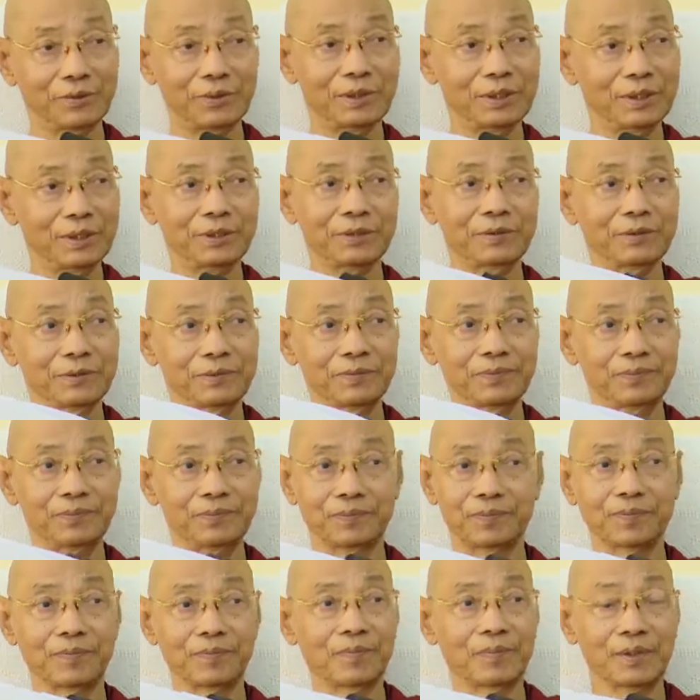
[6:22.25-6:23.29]
way.
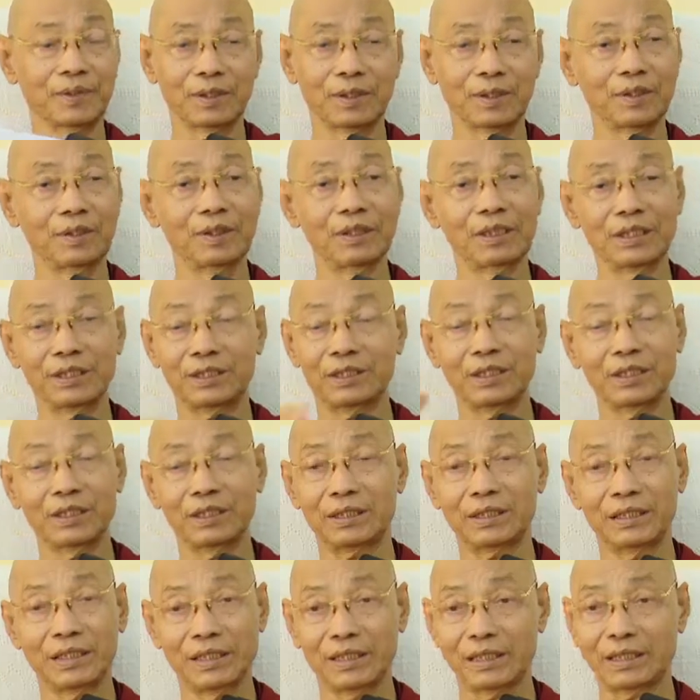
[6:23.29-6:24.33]
Knowledge
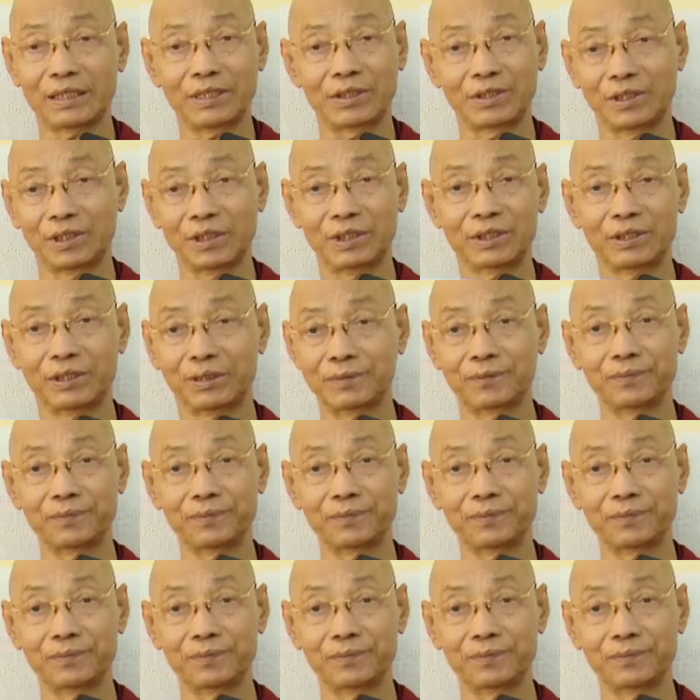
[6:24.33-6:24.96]
is increased.